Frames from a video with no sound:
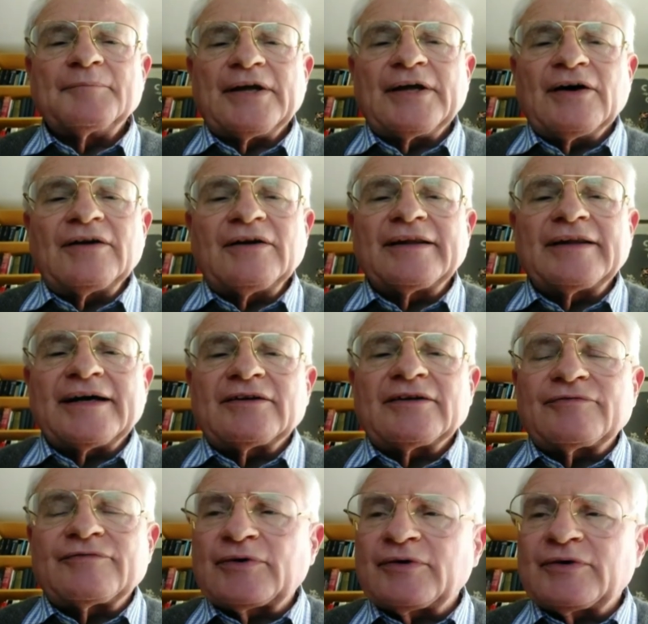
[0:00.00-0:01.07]
Beyond
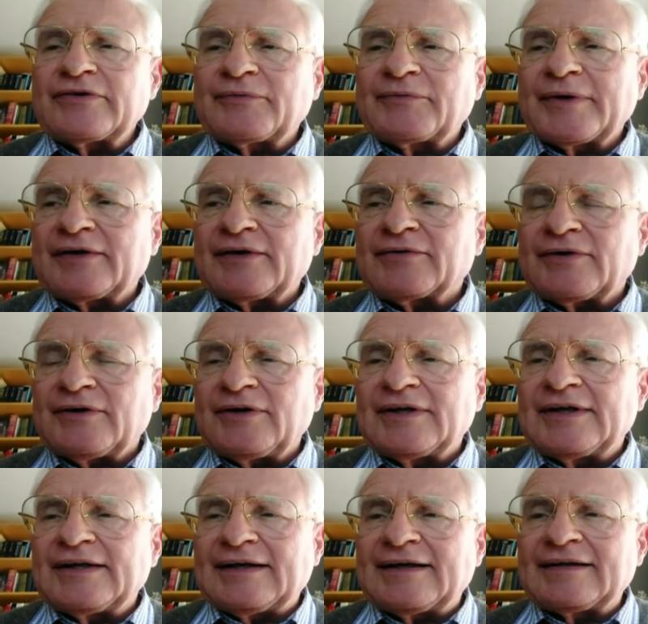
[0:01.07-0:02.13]
that, of course, we are
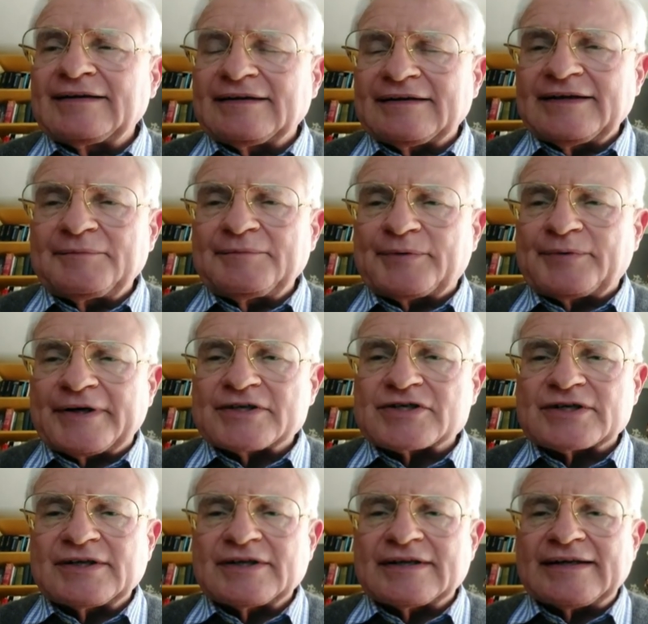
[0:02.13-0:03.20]
all under the
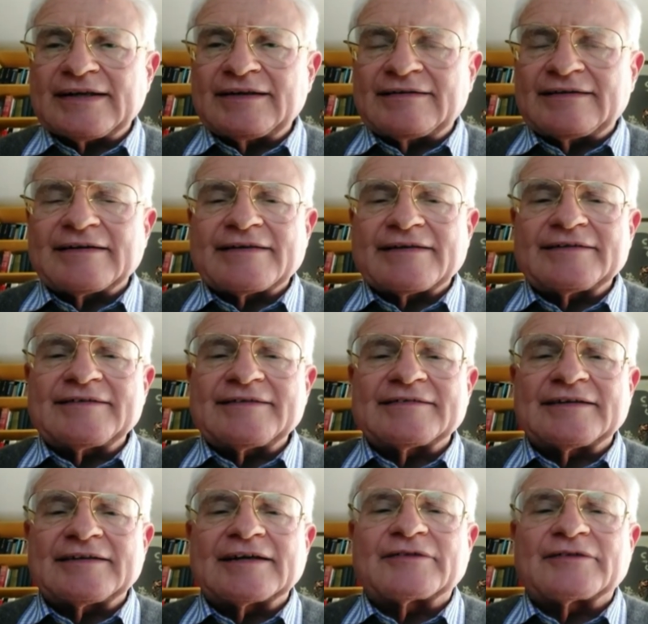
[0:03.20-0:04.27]
impression that uh, this
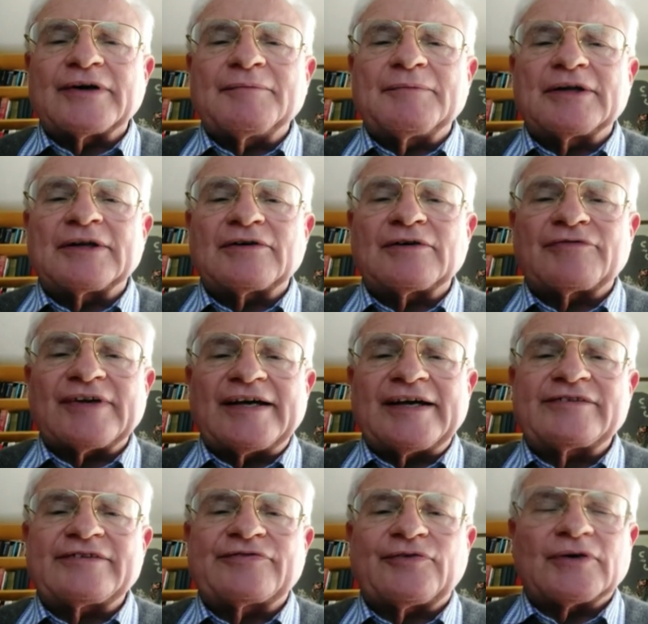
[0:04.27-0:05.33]
is an agreement of
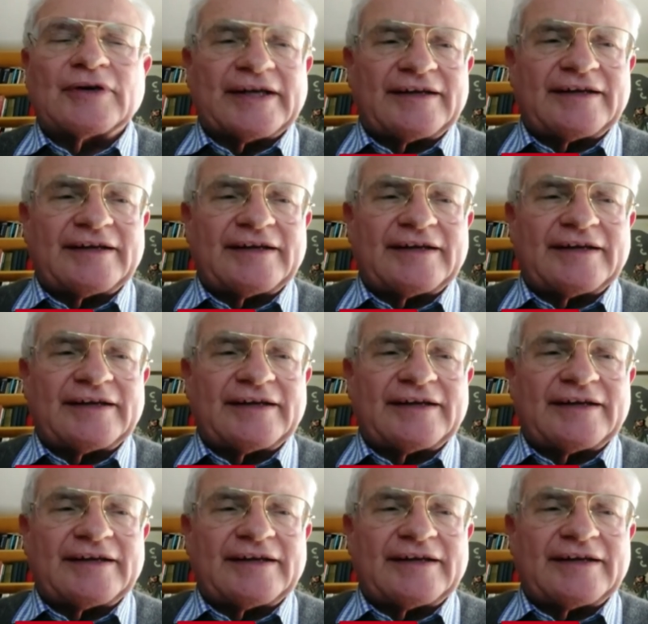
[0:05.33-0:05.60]
less for